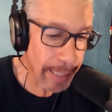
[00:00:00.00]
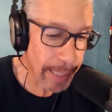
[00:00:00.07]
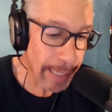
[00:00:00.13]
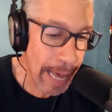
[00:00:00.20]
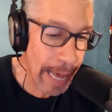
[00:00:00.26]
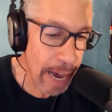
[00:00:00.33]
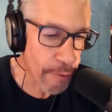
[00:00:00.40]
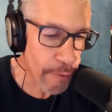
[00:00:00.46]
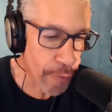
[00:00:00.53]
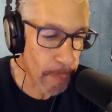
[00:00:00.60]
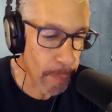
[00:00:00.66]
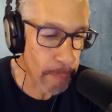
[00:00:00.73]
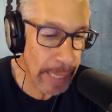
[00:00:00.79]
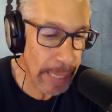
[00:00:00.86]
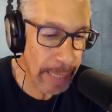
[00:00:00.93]
the liar
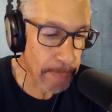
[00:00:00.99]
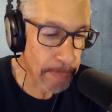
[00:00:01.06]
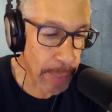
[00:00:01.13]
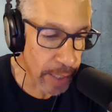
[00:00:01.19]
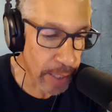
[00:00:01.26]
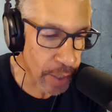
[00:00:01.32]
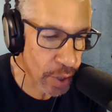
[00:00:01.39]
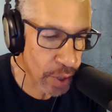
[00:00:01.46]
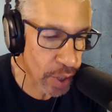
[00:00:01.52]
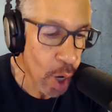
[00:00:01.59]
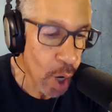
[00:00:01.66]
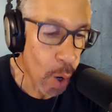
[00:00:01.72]
from being punished